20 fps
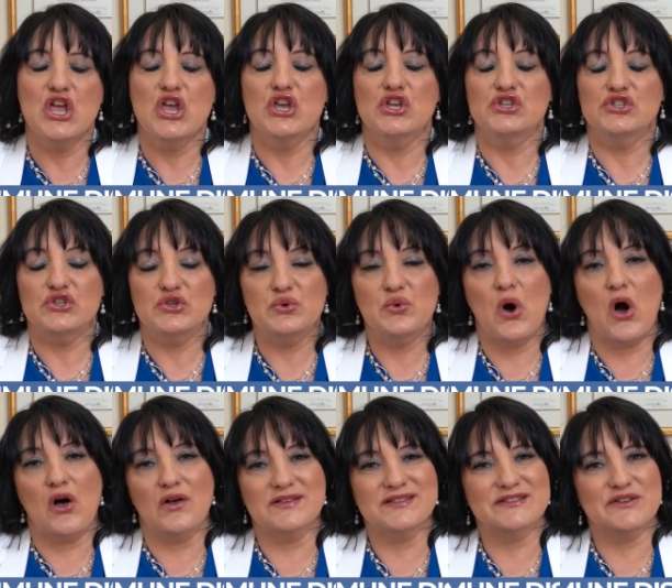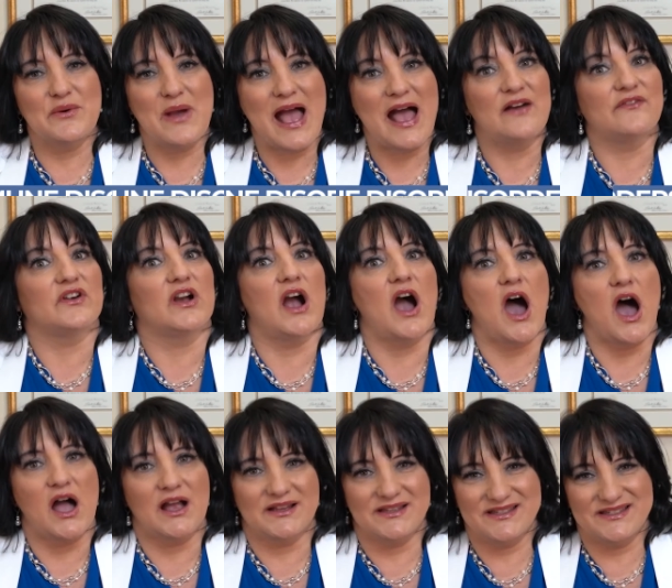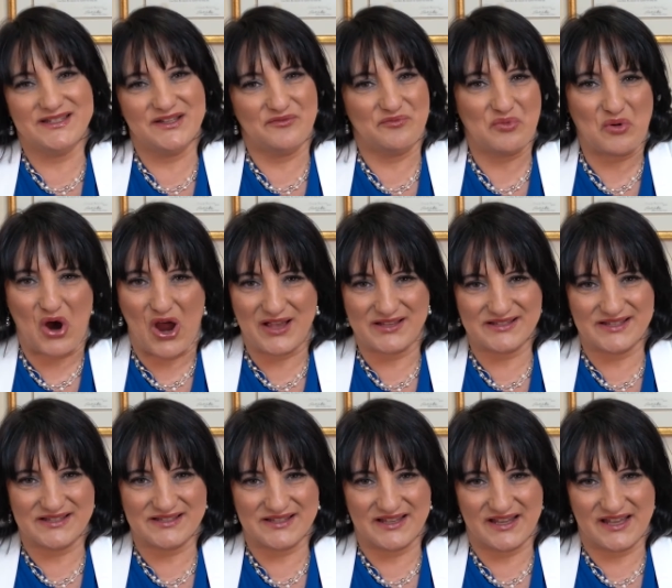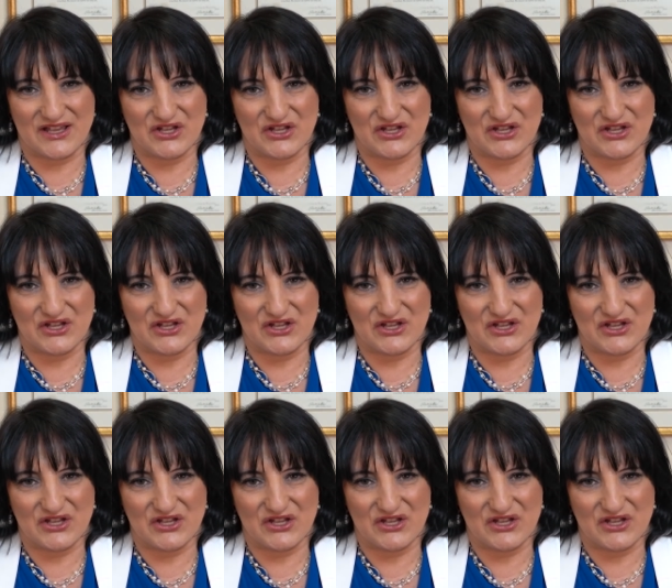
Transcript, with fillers: to also have cognitive processing